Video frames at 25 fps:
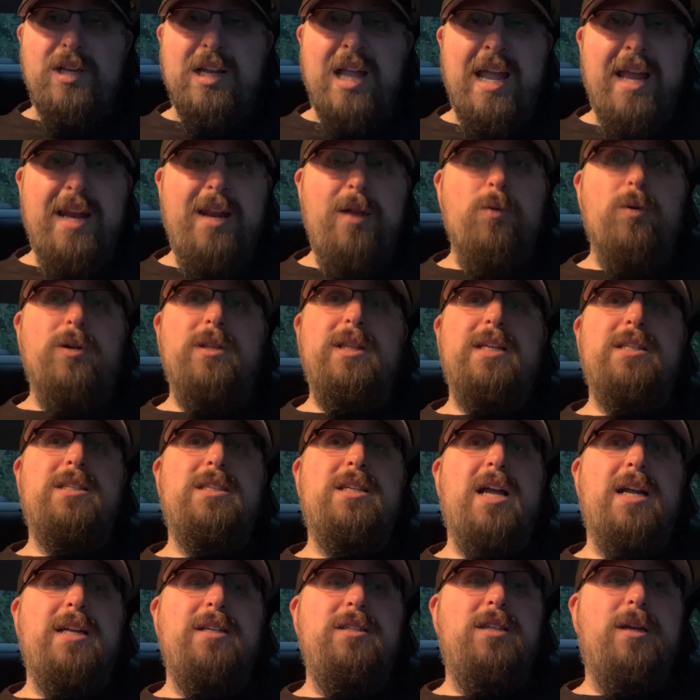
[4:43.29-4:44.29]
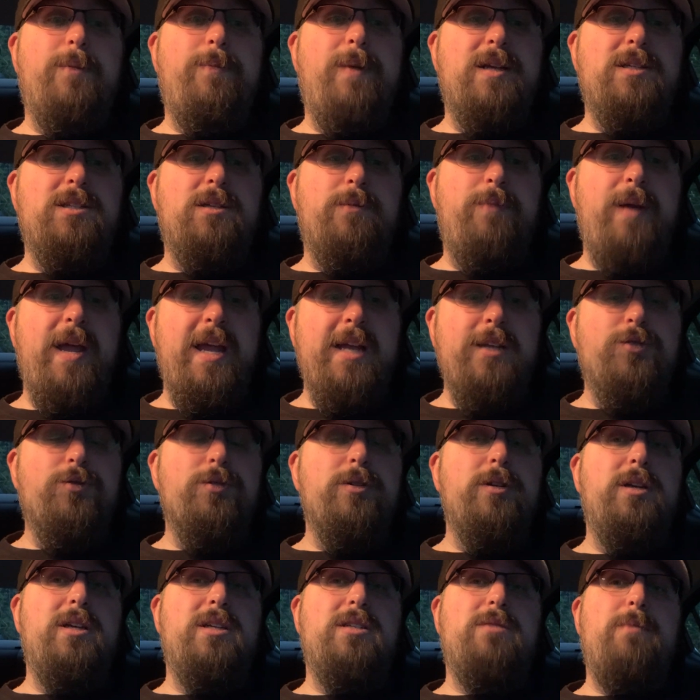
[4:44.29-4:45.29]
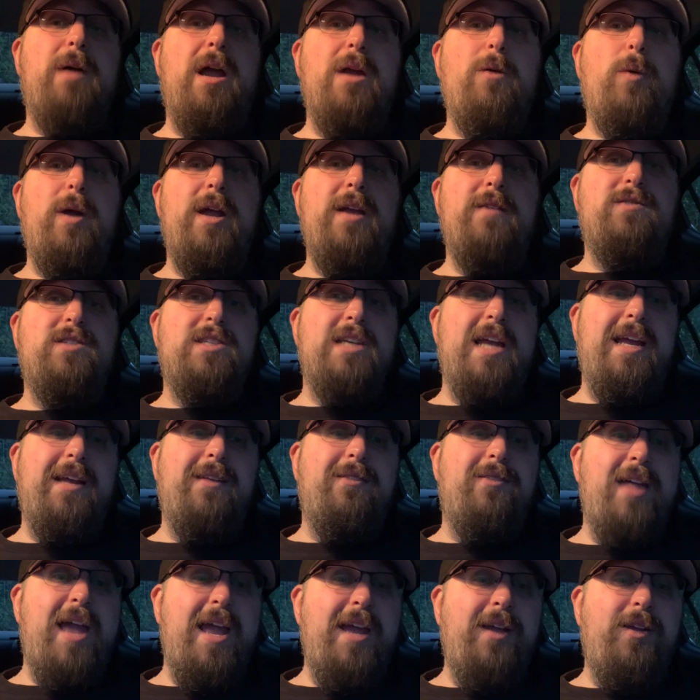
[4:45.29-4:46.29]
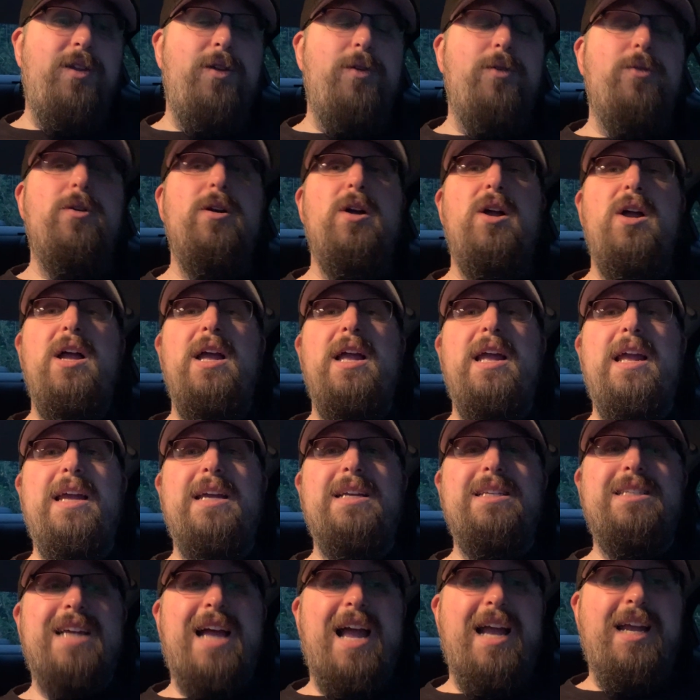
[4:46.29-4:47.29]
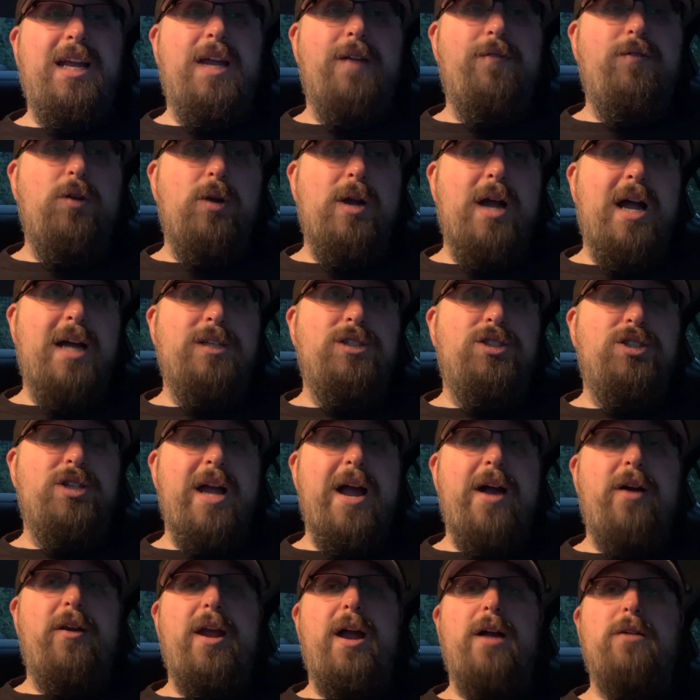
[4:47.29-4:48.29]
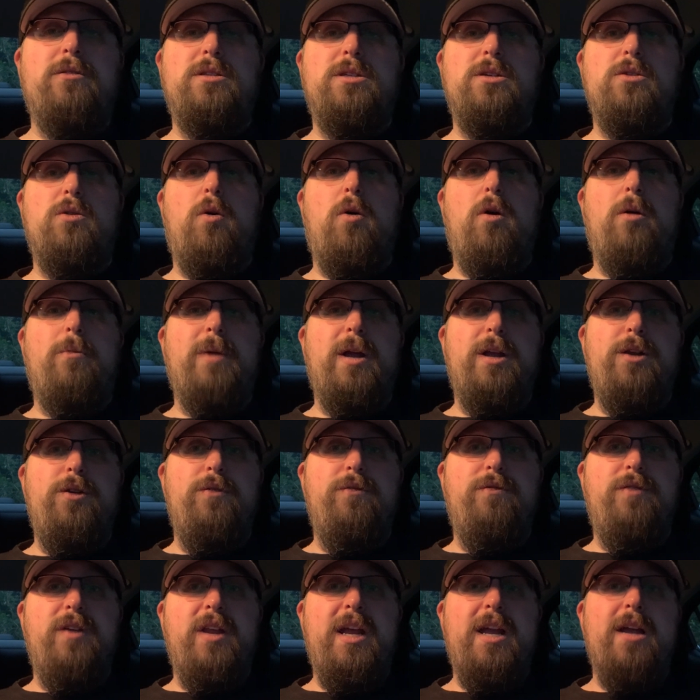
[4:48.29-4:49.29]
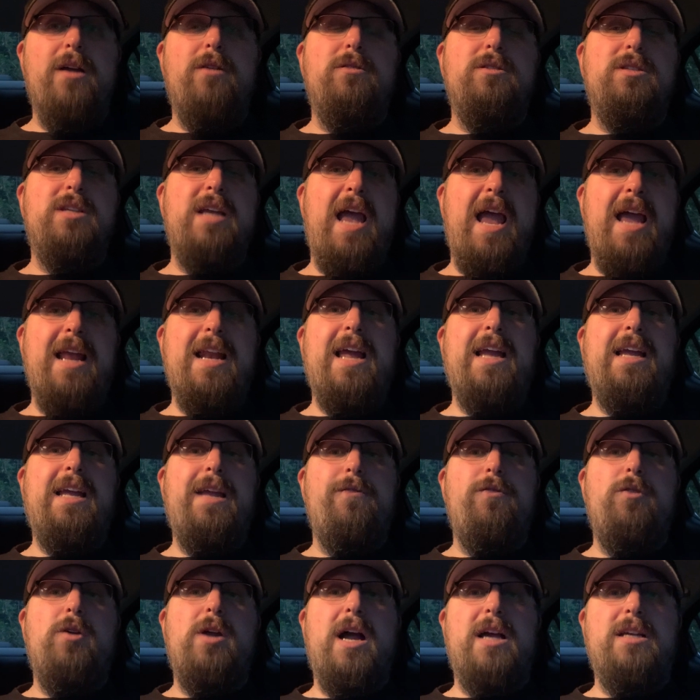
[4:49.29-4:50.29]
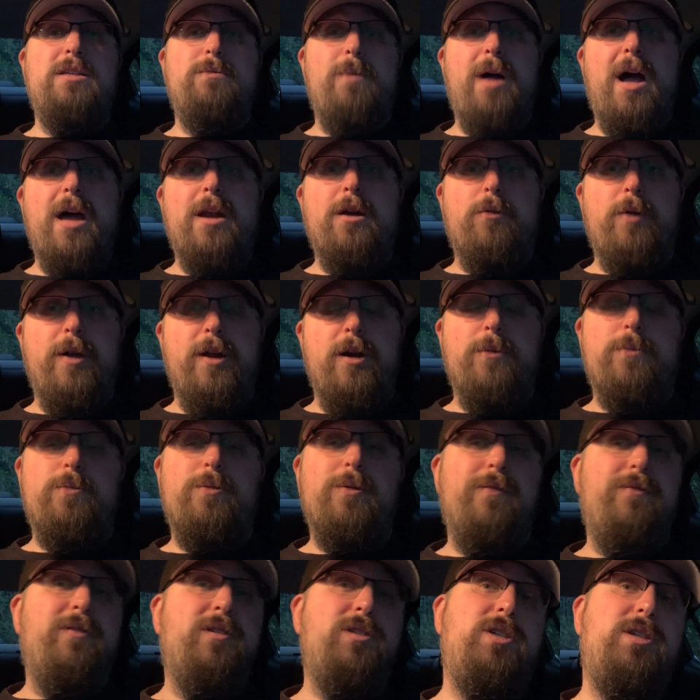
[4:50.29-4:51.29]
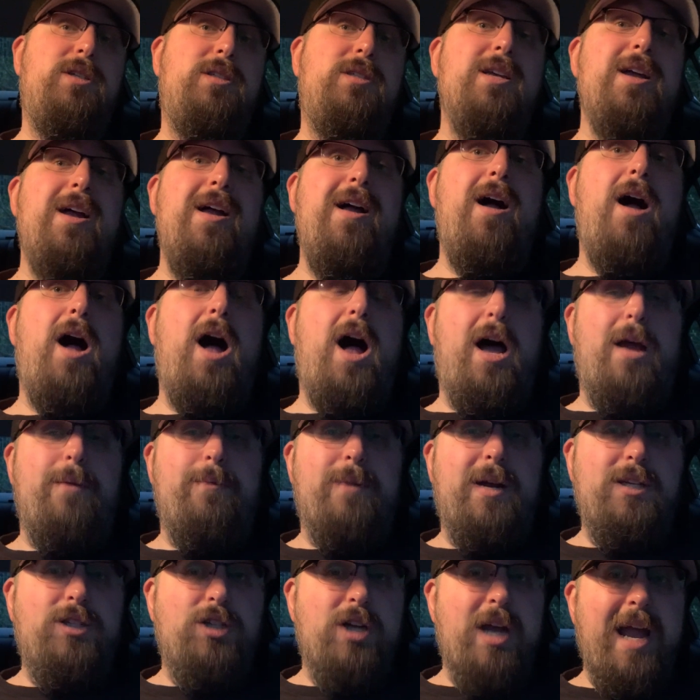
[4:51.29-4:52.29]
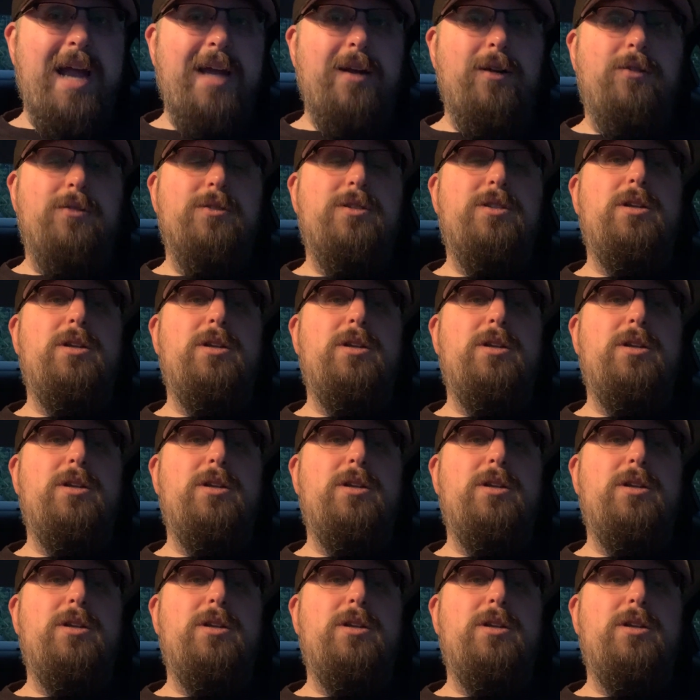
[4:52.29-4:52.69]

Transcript: Anyone that signs up as a patron is my way of saying thank you is I give you guys shout outs in all my new videos and I give you guys moderator privileges on my channel.